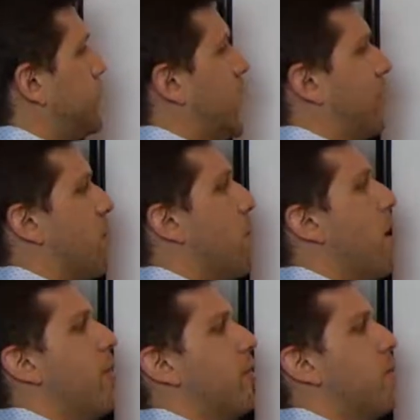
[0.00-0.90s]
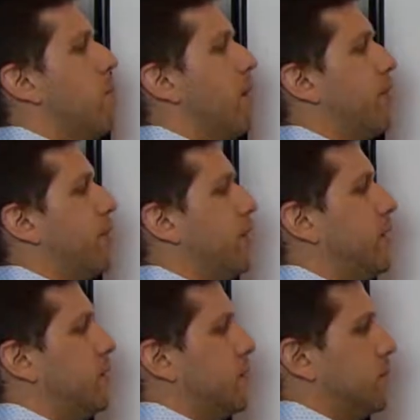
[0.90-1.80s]
you got the month-to-month
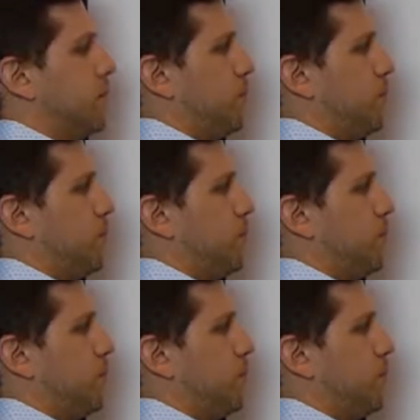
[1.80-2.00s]
lease,